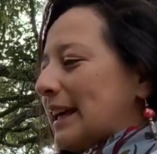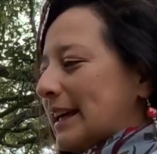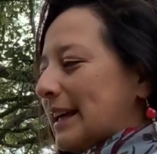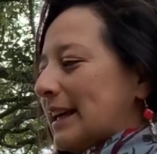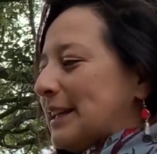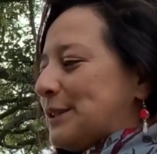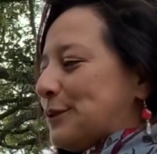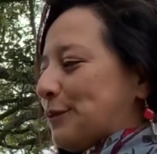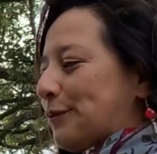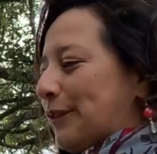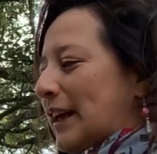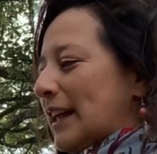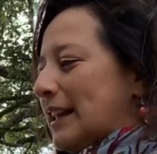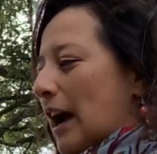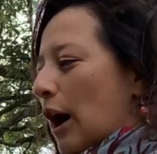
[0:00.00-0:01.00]
Its
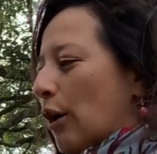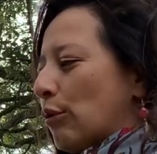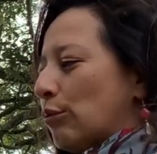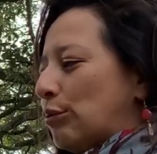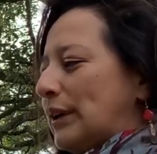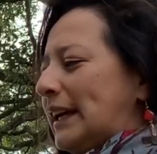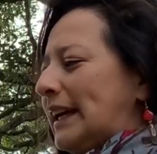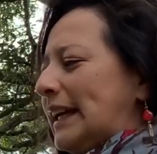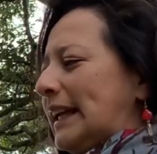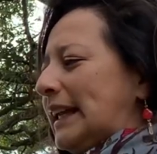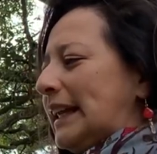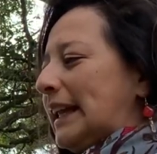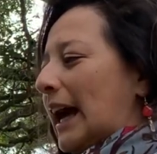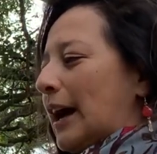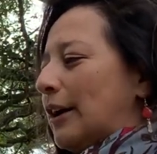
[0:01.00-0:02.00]
feet are
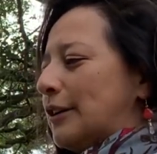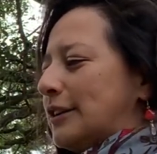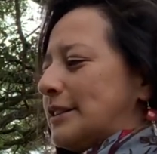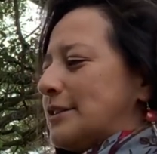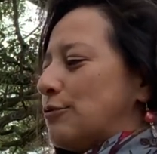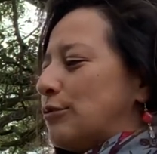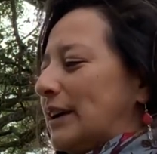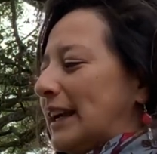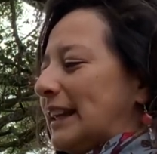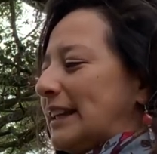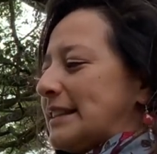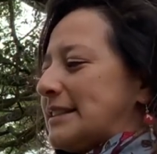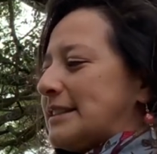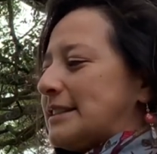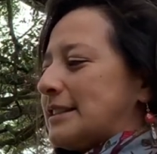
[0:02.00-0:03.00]
really
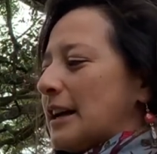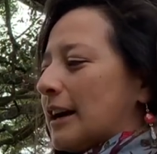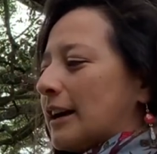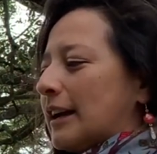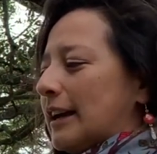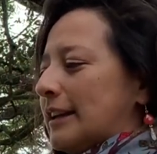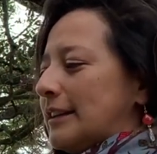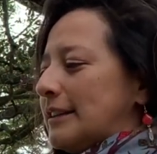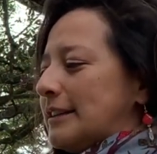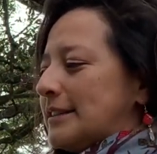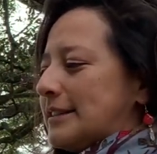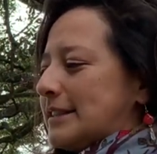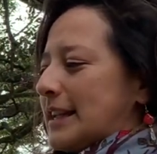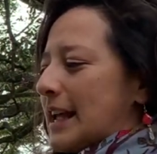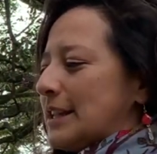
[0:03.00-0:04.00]
stuck in
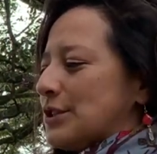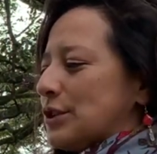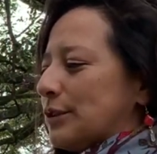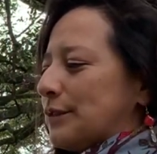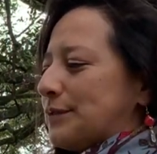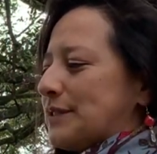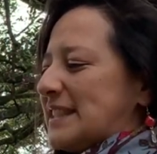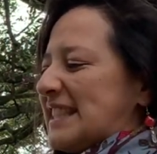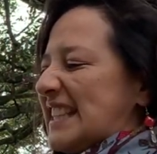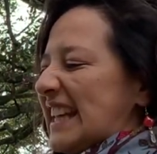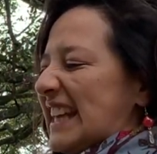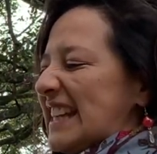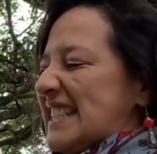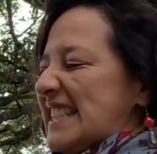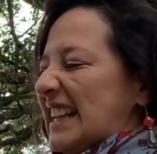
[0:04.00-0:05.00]
strands of
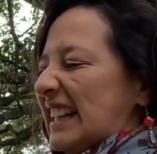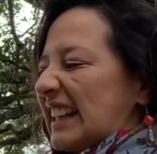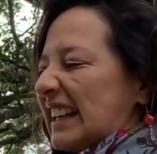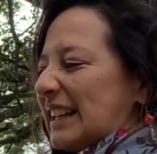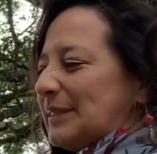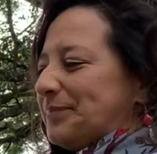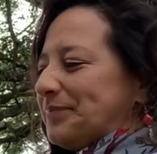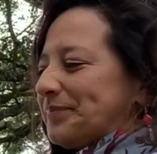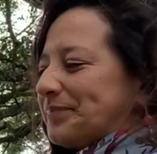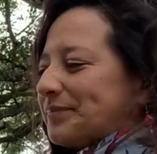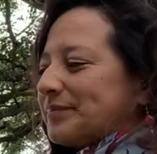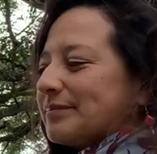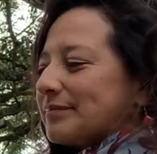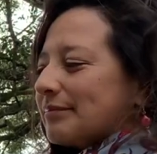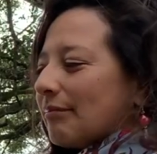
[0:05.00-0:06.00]
sticky silk.
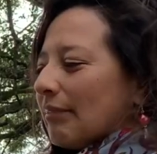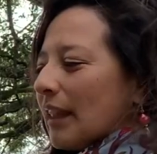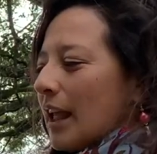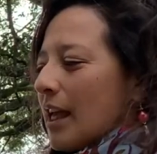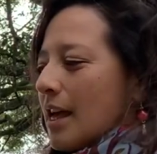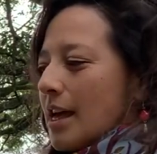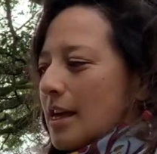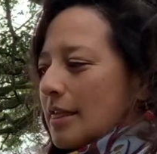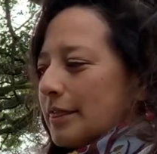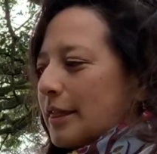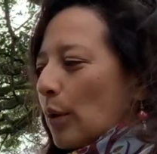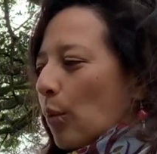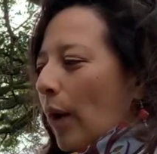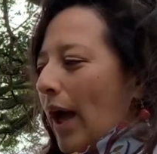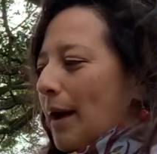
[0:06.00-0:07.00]
The
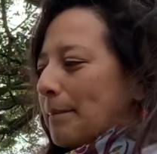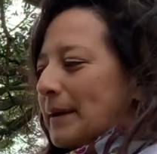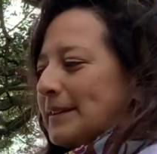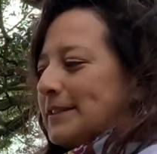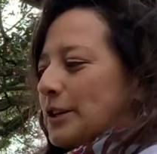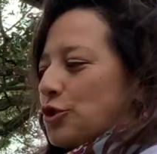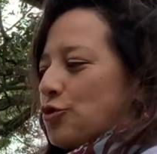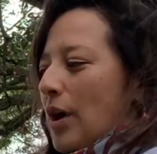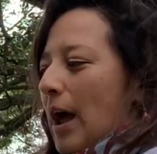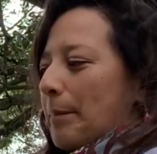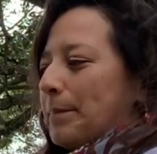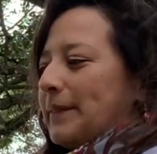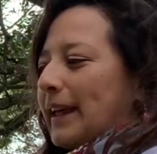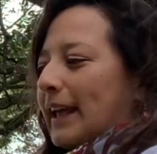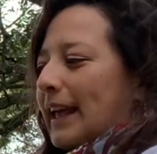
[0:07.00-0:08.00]
web is a trap
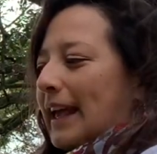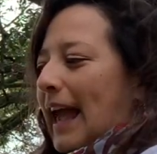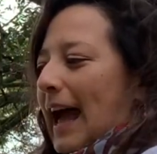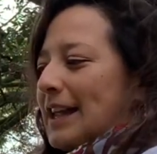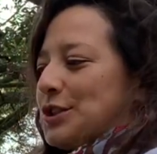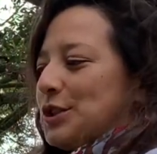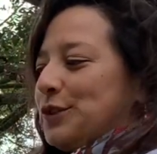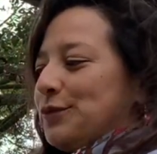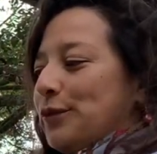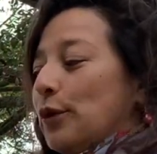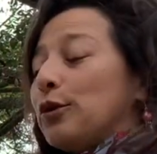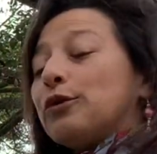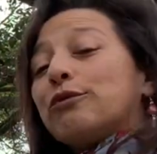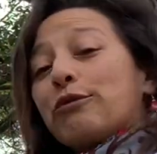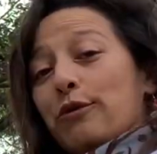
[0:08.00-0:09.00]
that catches
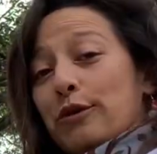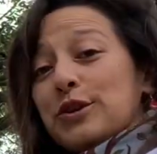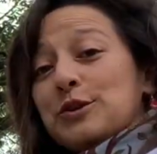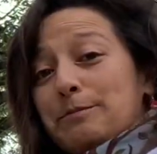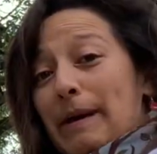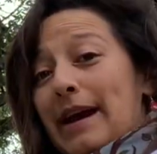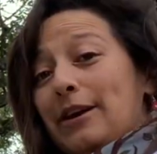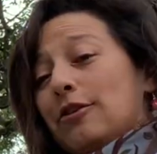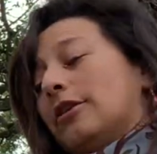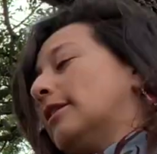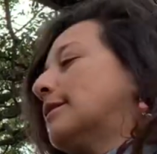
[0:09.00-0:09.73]
food for the spider.